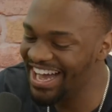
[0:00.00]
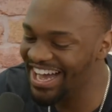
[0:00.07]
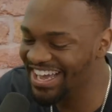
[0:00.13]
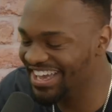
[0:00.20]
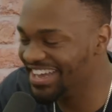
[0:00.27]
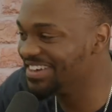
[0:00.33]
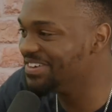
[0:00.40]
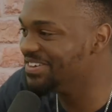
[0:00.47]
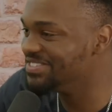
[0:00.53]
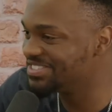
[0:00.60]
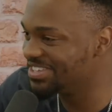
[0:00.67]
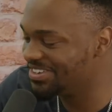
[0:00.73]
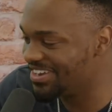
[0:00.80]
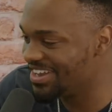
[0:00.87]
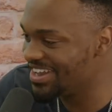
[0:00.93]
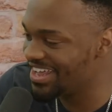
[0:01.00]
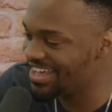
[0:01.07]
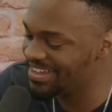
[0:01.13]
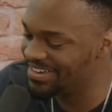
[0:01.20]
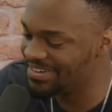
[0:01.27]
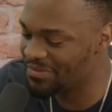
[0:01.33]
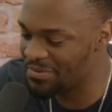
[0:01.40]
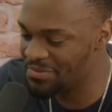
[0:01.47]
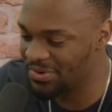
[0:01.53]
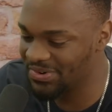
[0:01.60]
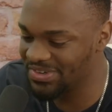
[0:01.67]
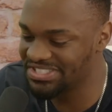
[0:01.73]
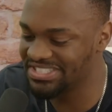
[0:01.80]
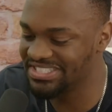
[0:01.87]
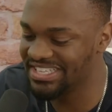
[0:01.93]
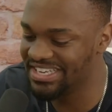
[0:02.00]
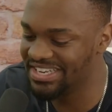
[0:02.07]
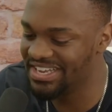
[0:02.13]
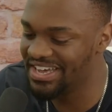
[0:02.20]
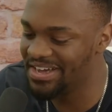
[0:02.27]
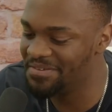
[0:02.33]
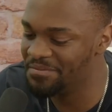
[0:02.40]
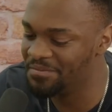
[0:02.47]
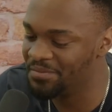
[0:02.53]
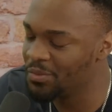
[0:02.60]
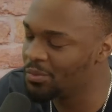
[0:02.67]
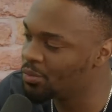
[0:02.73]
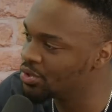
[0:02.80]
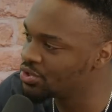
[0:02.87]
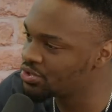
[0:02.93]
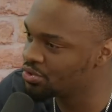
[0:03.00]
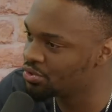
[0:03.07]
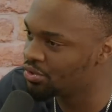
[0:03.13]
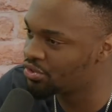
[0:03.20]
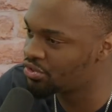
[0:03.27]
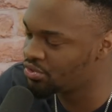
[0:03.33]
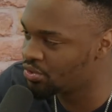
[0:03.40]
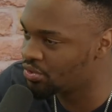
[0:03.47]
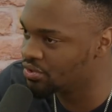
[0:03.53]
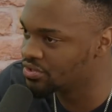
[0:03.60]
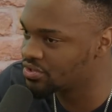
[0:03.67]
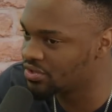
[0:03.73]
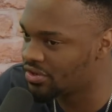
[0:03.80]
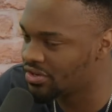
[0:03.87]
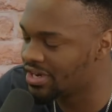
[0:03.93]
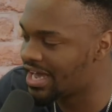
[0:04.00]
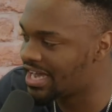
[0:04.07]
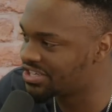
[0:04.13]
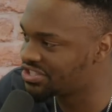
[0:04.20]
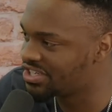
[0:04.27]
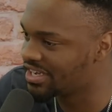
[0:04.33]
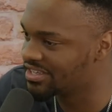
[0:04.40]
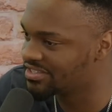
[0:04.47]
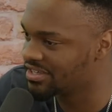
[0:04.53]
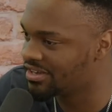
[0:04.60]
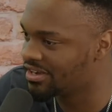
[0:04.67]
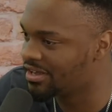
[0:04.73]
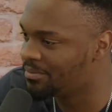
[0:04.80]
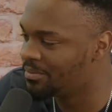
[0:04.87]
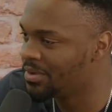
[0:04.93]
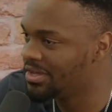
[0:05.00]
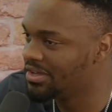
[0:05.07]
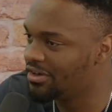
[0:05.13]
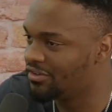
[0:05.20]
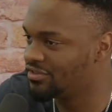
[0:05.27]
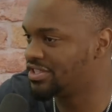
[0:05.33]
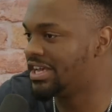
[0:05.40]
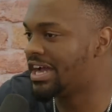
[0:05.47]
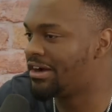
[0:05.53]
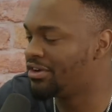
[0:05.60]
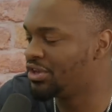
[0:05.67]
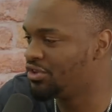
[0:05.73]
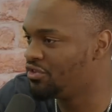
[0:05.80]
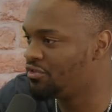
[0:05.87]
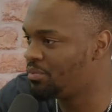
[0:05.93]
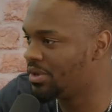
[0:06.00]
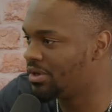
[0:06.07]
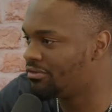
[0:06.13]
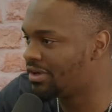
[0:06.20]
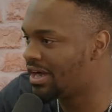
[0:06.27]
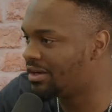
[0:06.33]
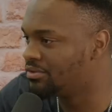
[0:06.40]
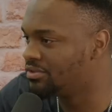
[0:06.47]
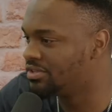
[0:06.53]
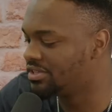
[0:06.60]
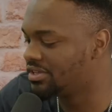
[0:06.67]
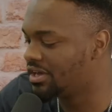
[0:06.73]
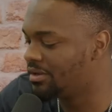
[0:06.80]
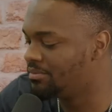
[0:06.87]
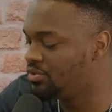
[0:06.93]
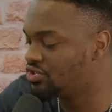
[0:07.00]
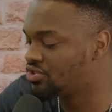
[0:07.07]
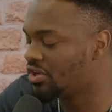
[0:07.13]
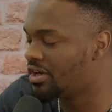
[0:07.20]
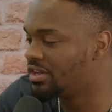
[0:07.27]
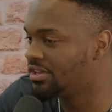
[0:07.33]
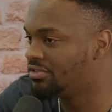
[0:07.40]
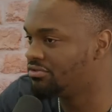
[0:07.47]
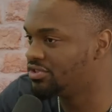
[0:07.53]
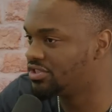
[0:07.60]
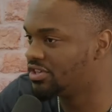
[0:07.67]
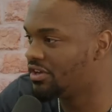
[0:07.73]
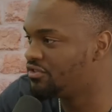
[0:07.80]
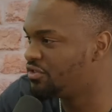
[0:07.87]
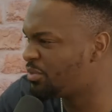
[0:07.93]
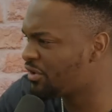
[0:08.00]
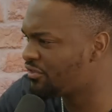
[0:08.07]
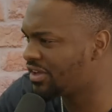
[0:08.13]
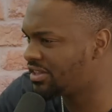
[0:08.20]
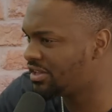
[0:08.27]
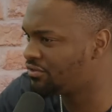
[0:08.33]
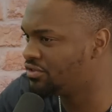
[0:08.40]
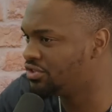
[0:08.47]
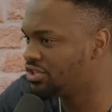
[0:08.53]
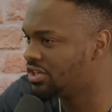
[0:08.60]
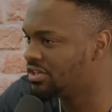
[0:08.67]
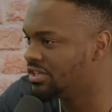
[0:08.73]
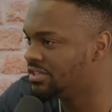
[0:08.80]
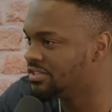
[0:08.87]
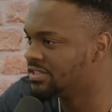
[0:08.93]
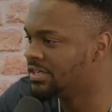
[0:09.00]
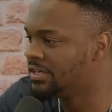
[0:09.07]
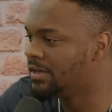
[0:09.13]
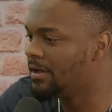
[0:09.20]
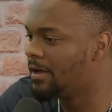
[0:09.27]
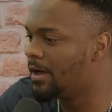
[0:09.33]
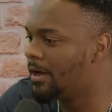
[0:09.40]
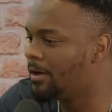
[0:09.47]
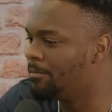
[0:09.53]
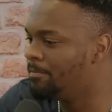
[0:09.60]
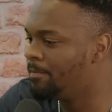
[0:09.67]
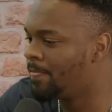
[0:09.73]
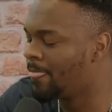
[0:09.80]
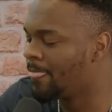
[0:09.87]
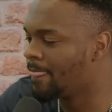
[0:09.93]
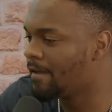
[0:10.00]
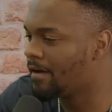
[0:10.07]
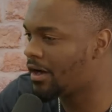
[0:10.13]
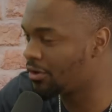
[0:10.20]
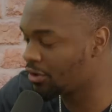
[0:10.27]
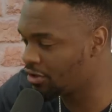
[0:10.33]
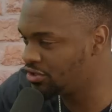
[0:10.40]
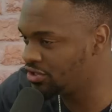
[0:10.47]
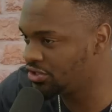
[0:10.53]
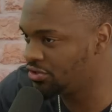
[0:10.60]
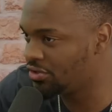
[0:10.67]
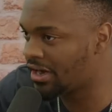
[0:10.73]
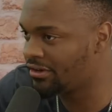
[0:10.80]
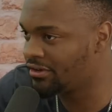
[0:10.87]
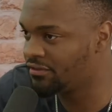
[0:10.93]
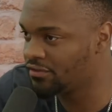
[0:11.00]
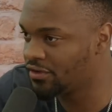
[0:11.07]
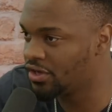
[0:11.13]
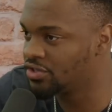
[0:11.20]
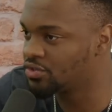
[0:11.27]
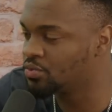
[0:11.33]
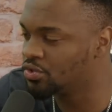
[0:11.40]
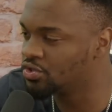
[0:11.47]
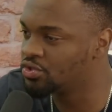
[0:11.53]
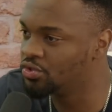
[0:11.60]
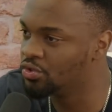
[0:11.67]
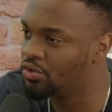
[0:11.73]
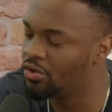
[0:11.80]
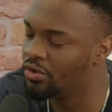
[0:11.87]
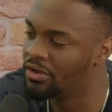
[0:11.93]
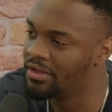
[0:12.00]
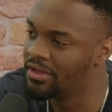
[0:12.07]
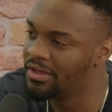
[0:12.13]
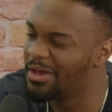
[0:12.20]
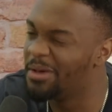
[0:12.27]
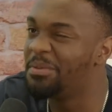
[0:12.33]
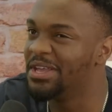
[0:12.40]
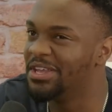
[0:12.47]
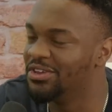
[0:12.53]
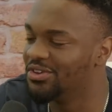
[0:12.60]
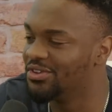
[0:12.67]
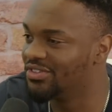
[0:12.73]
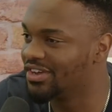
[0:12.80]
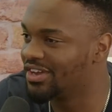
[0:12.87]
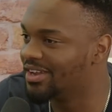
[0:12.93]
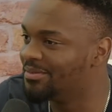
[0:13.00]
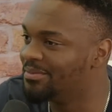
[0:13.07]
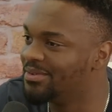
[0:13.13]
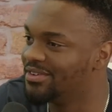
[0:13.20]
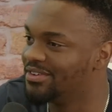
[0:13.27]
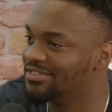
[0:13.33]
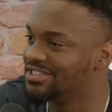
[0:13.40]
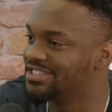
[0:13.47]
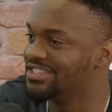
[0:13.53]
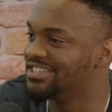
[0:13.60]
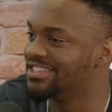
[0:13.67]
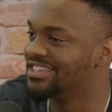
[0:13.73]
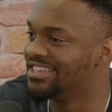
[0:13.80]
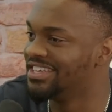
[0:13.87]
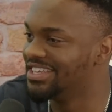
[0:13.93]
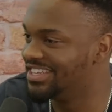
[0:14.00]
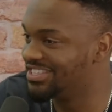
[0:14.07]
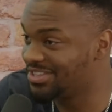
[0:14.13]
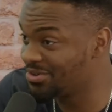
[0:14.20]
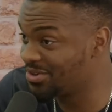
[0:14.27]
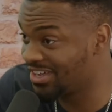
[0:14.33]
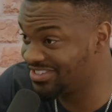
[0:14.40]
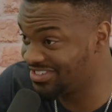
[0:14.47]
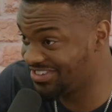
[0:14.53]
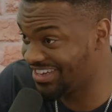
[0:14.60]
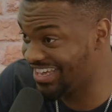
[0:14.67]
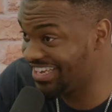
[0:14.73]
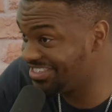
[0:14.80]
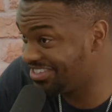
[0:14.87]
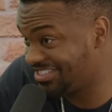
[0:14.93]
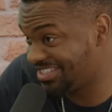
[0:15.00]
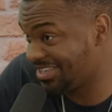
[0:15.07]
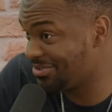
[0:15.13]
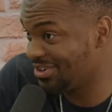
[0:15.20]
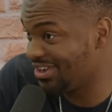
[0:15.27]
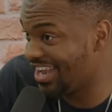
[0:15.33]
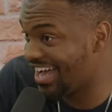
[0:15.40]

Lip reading: Okay, cool. So one more question then. What's your thoughts on hashtag as a club? Obviously, Harry, you've been around. You started in the reserves. You both had different journeys. I'll go to you, Harry, first. What's your opinion on the club? Obviously, there's no gun to your head. You can say what you